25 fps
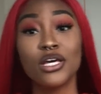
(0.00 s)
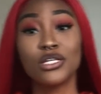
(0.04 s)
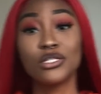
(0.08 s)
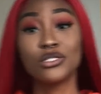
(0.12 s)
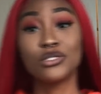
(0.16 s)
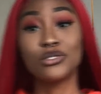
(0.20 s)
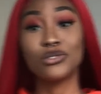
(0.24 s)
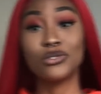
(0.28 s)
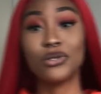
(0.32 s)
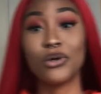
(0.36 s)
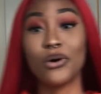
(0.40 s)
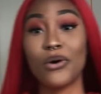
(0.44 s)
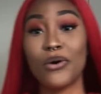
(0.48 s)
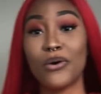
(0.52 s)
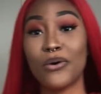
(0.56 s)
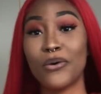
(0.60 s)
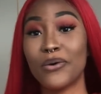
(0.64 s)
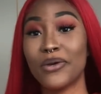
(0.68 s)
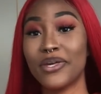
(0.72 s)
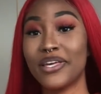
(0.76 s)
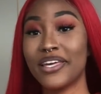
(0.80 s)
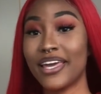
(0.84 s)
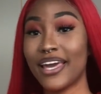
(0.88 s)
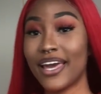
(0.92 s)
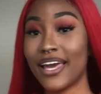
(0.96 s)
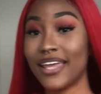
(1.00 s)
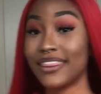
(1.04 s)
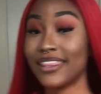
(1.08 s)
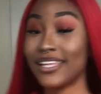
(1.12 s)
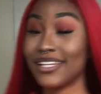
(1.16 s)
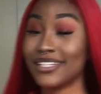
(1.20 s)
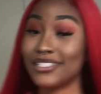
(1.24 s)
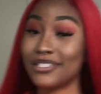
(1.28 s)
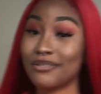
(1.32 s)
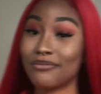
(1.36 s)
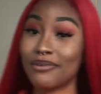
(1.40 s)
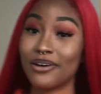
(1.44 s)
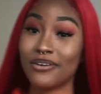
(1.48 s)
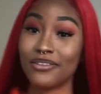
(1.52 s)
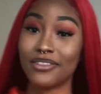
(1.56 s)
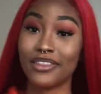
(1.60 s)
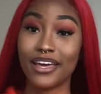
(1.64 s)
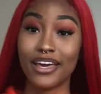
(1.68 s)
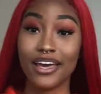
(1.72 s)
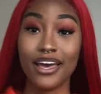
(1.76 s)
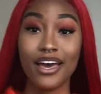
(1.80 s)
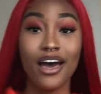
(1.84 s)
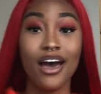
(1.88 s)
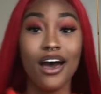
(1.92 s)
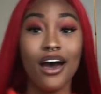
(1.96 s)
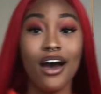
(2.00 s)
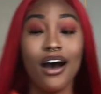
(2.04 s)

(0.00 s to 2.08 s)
So yeah, that's about that.